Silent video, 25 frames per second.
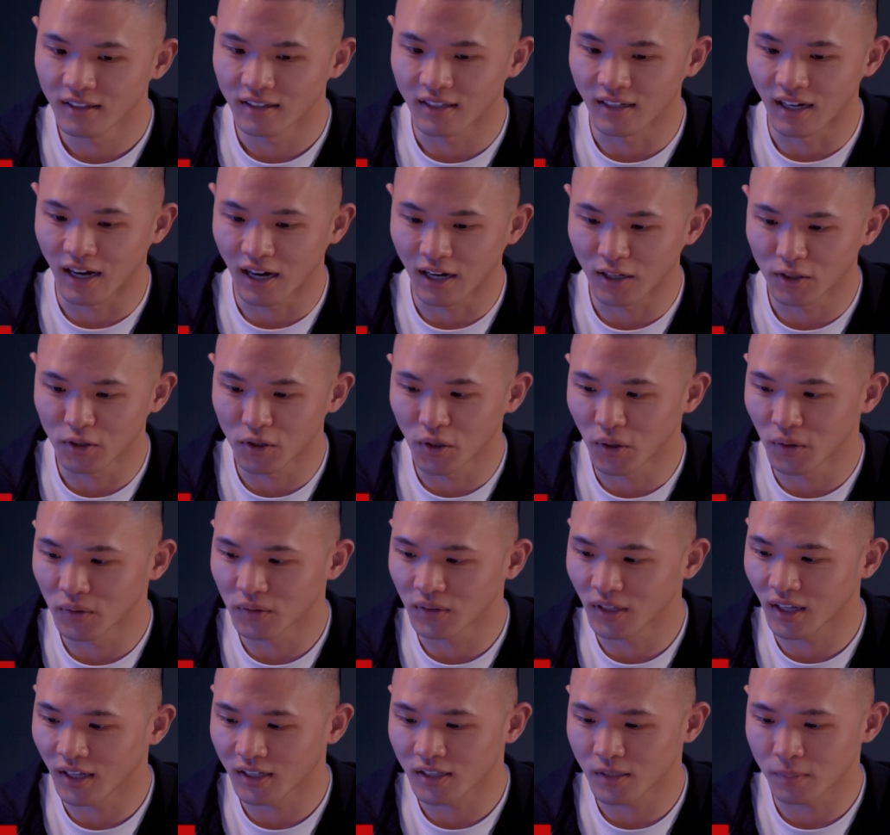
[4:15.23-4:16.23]
That I
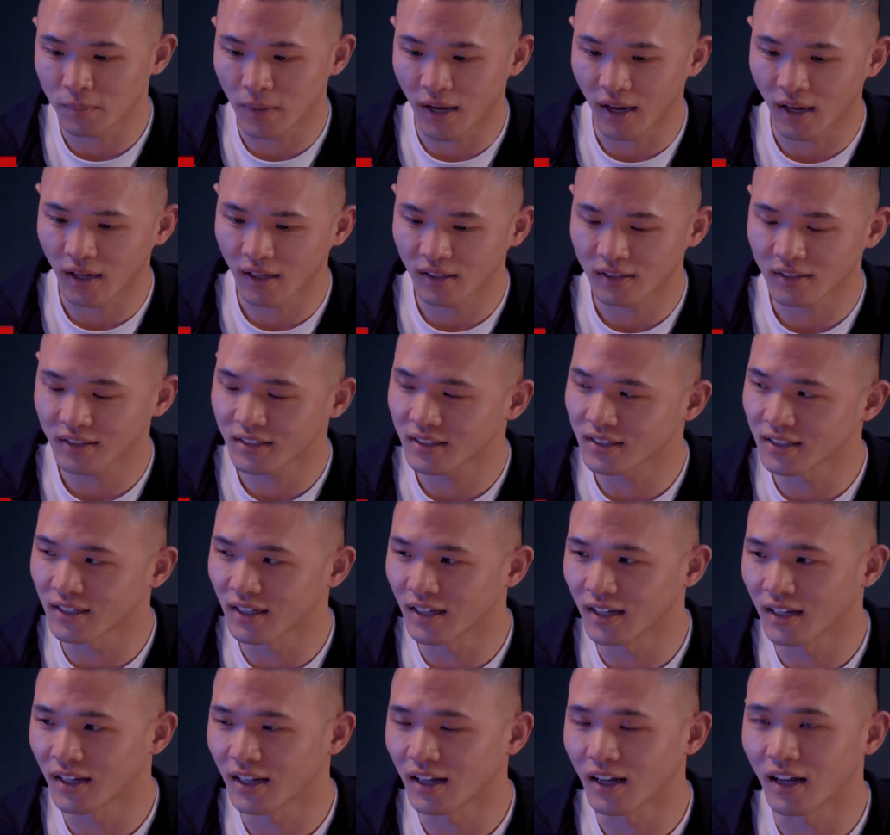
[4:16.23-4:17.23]
don't expect
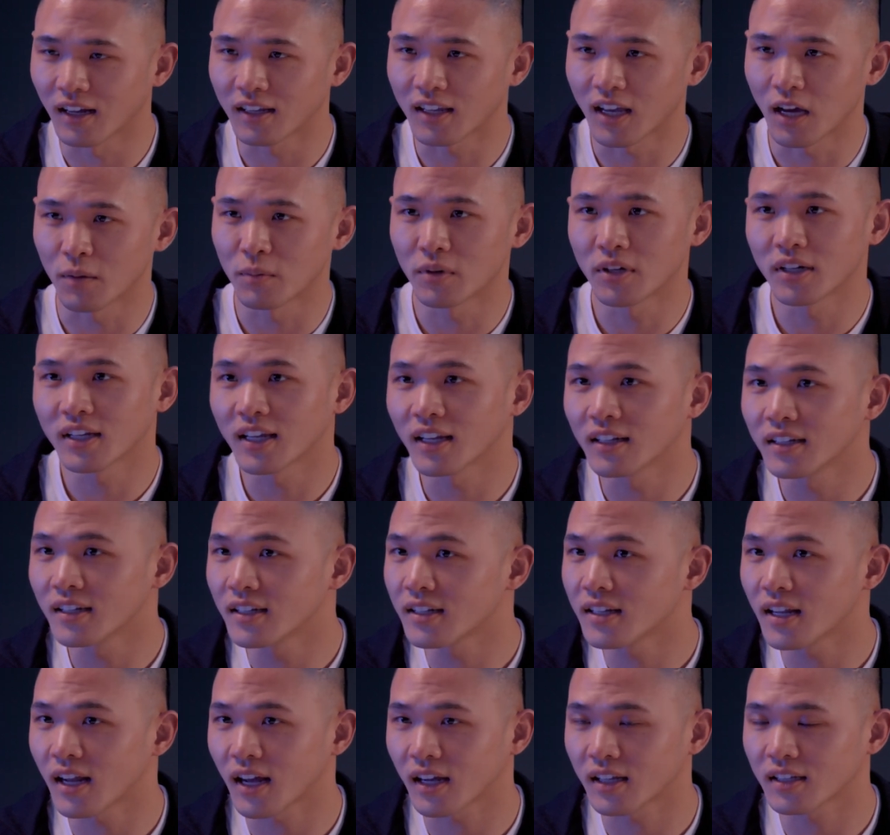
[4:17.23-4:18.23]
a camera can
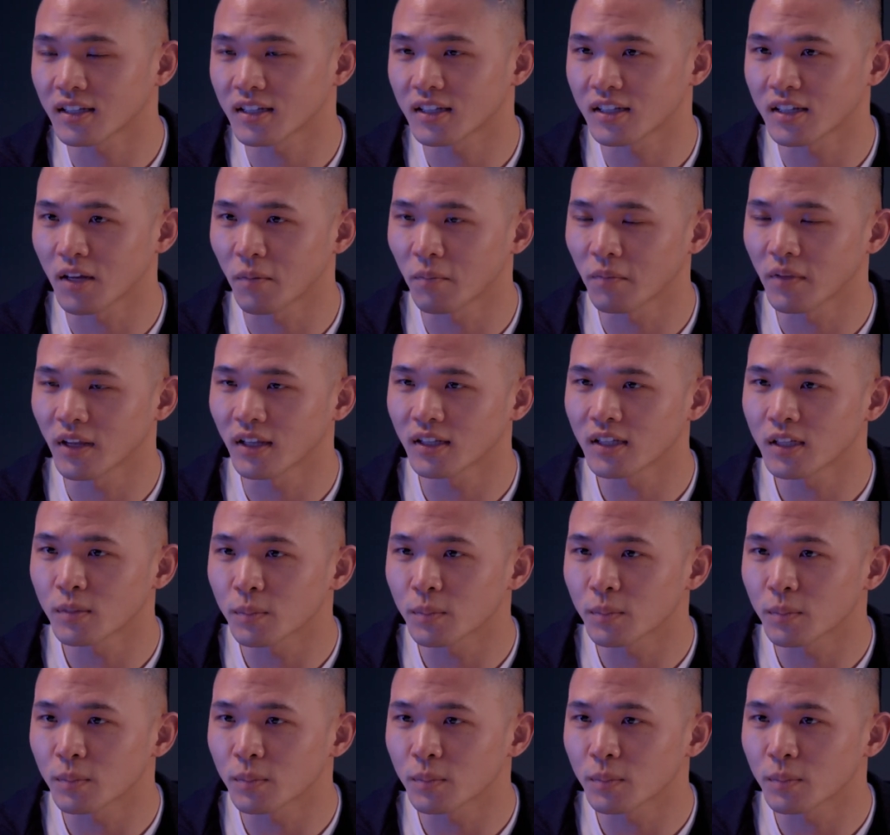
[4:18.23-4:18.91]
detect something